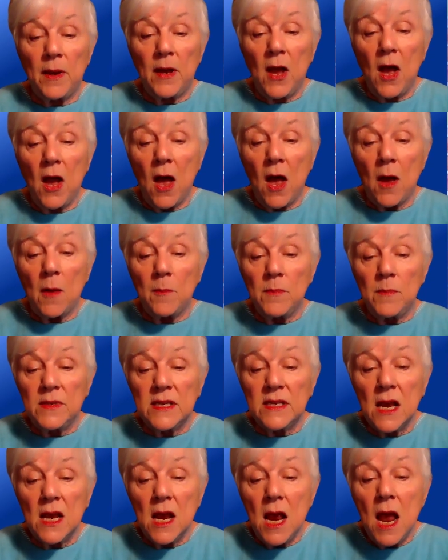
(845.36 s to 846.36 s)

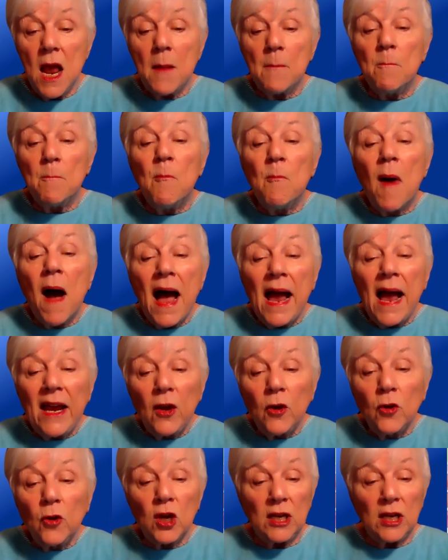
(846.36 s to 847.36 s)
becomes
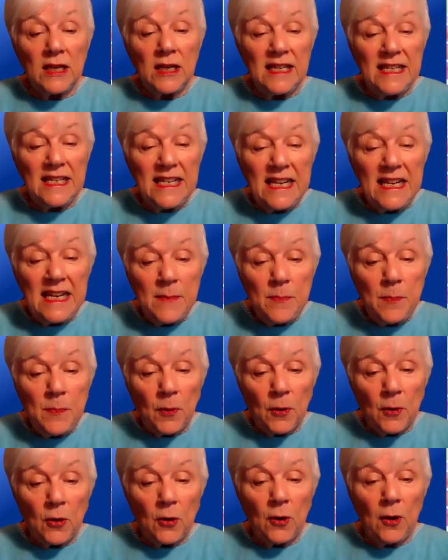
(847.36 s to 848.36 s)
mired
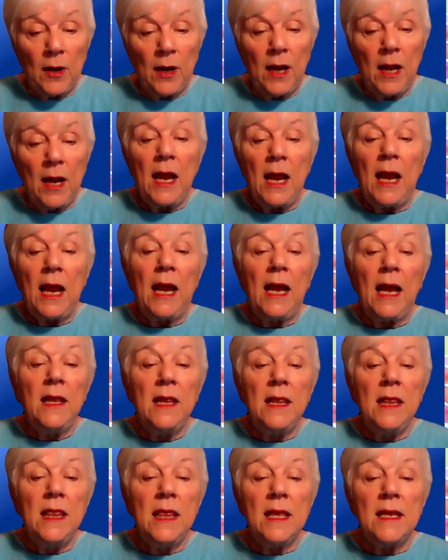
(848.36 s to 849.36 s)
deeper
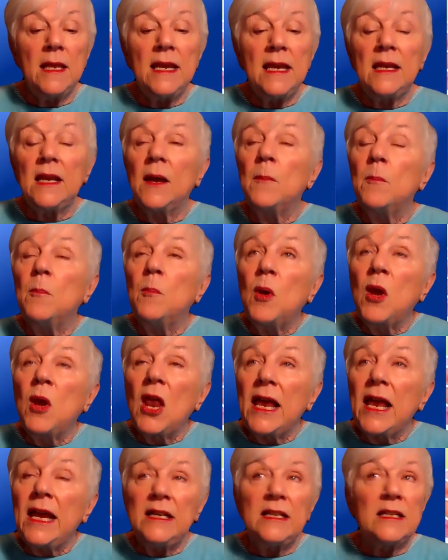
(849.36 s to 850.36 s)
in the
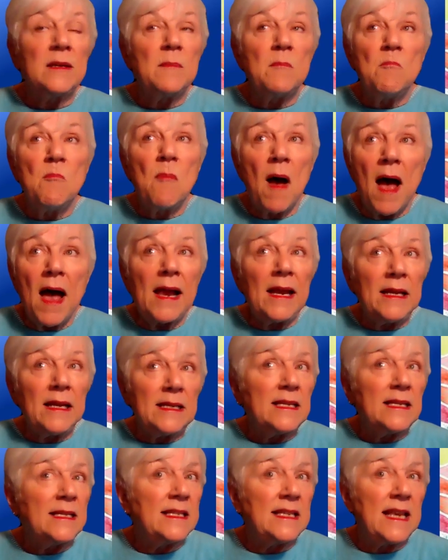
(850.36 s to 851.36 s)
complaint
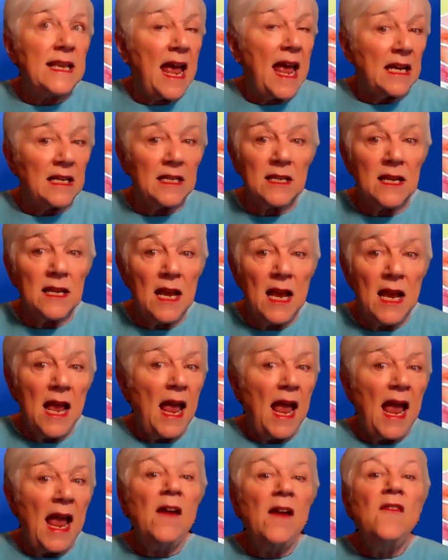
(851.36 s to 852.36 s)
mindset.
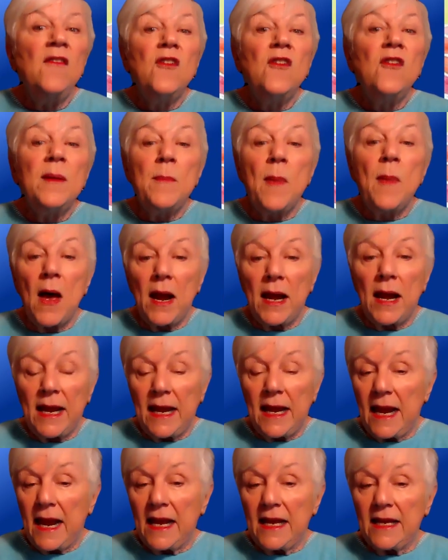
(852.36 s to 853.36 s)

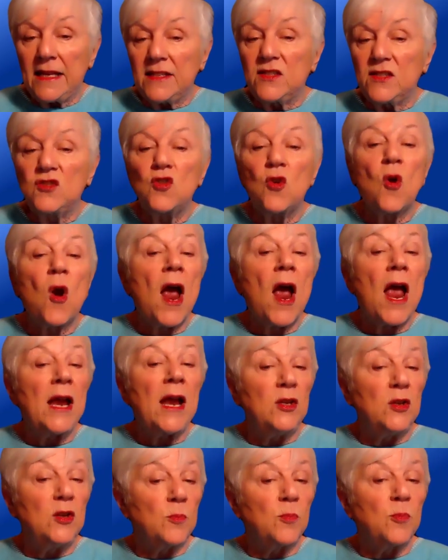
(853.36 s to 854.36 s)
Everybody is
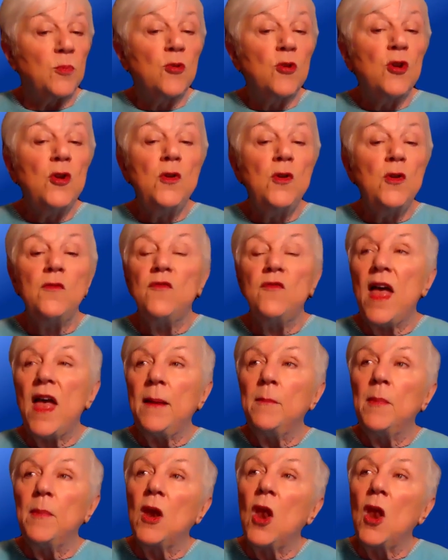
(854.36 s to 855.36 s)
trying to prove
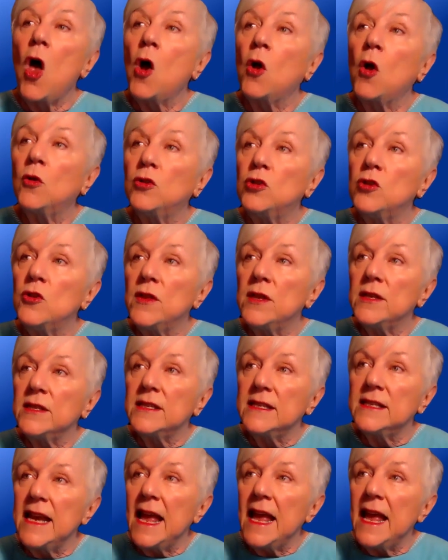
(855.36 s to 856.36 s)
they belong to
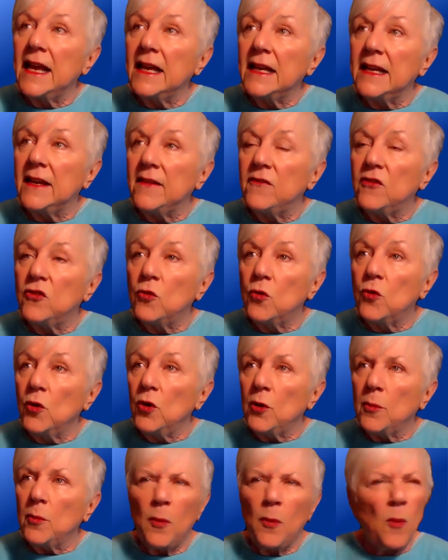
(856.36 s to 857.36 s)
this negative
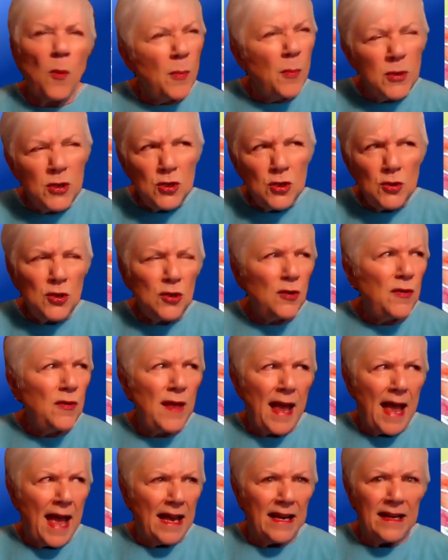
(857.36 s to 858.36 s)
group. What would you do
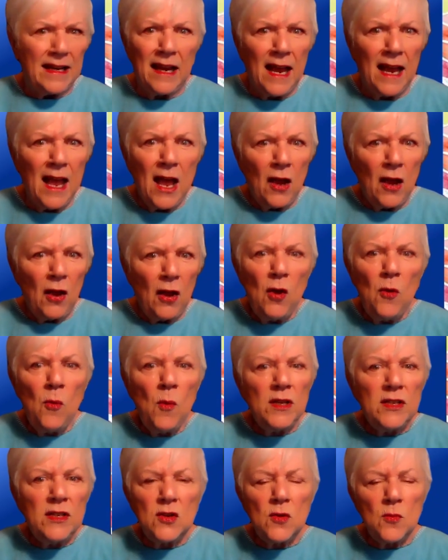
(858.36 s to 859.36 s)
that? Who
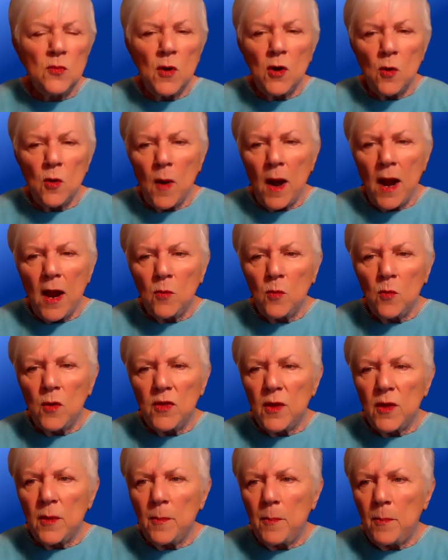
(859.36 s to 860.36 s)
wants to run around
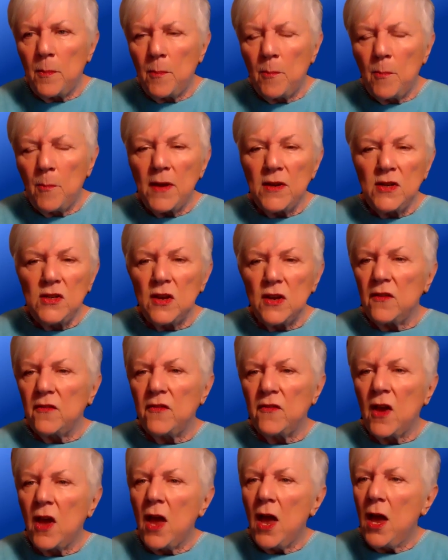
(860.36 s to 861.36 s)
with a bunch
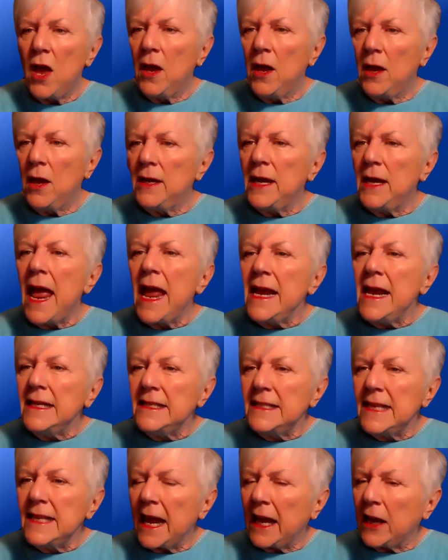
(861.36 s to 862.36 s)
of
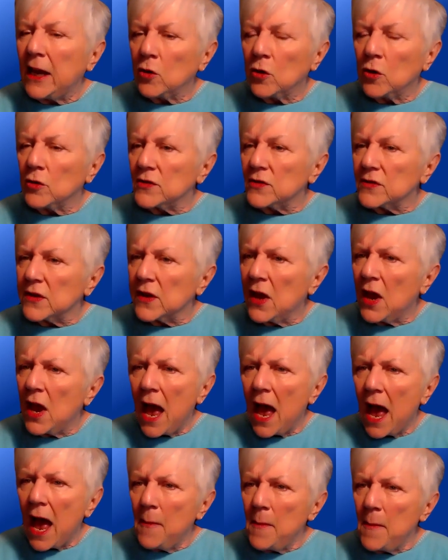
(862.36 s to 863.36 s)
naysayers?
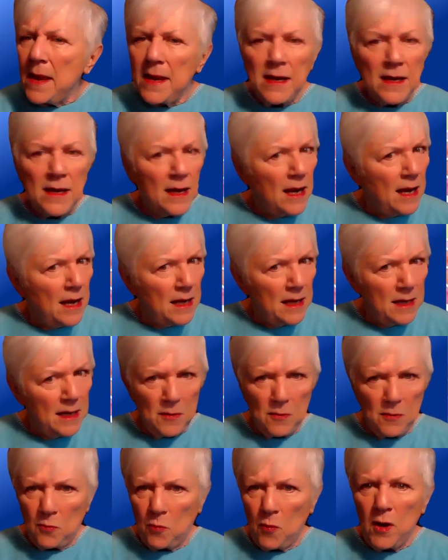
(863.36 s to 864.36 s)
I mean,
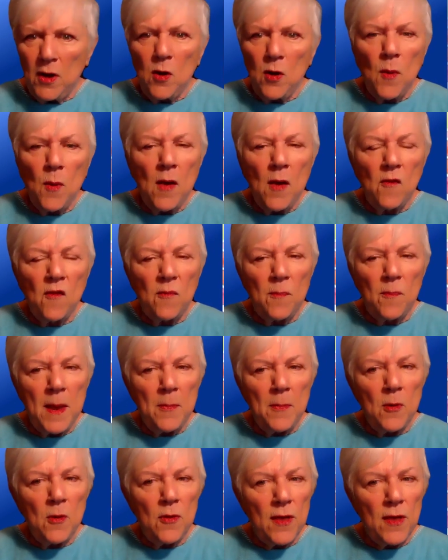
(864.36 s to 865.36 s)
run around with
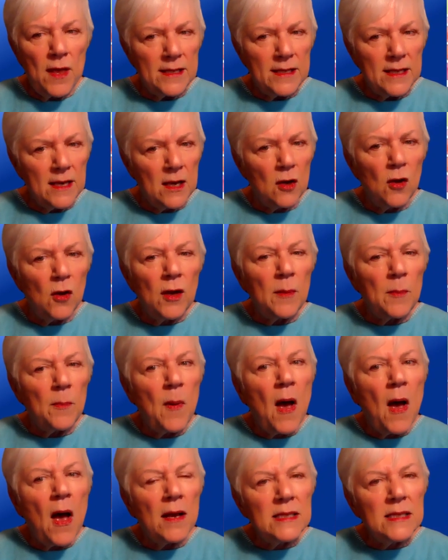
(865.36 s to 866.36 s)
people that look at
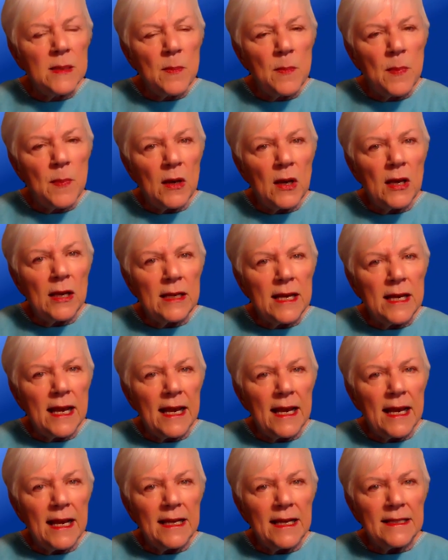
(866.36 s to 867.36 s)

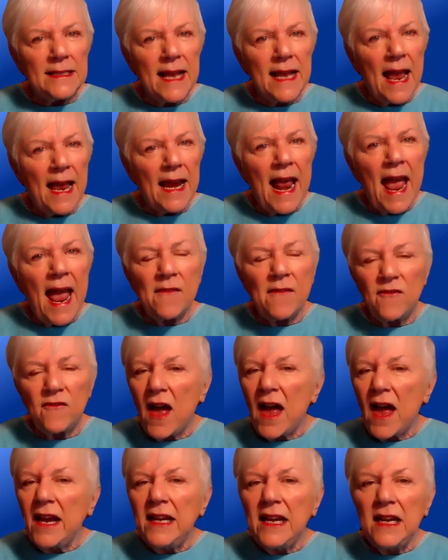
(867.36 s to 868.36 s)
possibilities and
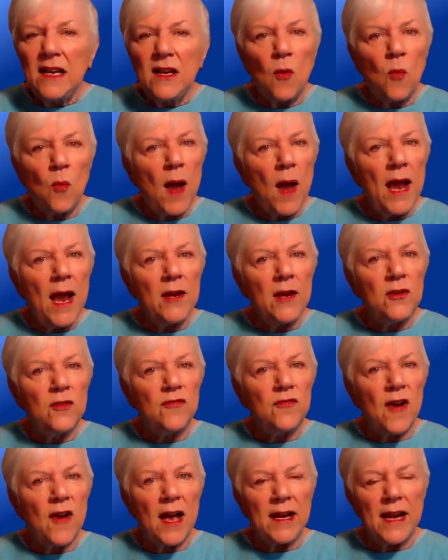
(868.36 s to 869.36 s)
finding a way to
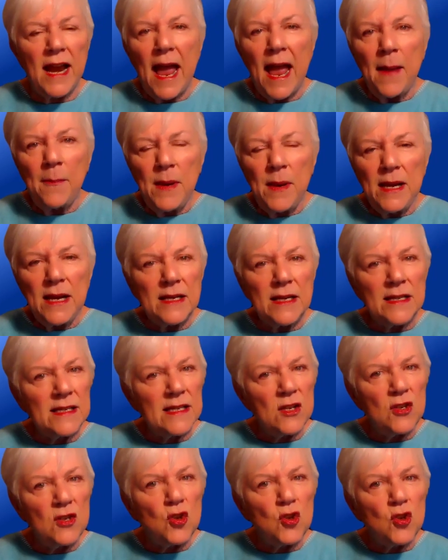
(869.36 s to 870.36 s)
find happiness
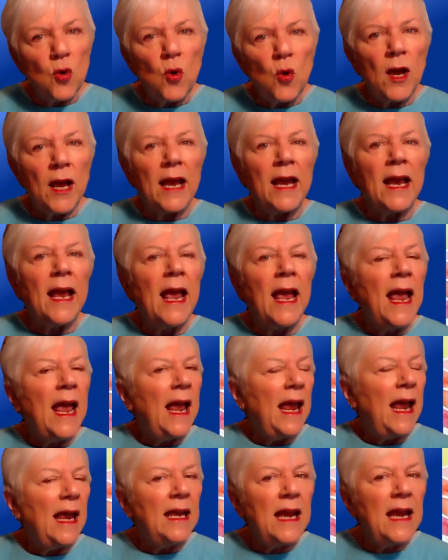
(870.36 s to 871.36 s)
and joy
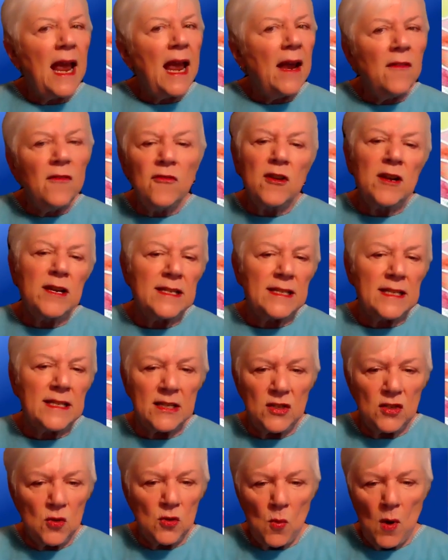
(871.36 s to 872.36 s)
in every
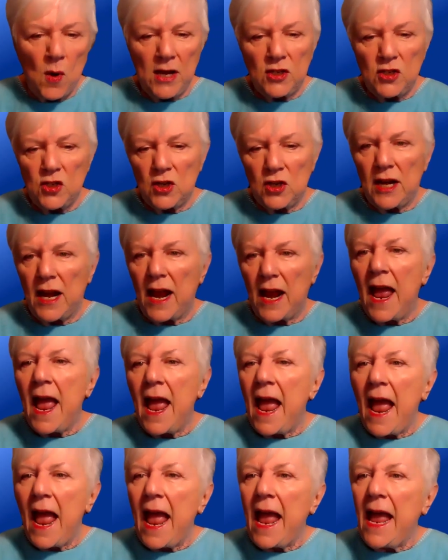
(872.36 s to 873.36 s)
situation
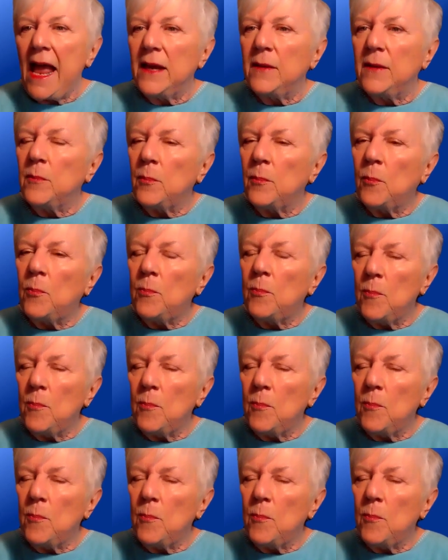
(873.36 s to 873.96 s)
and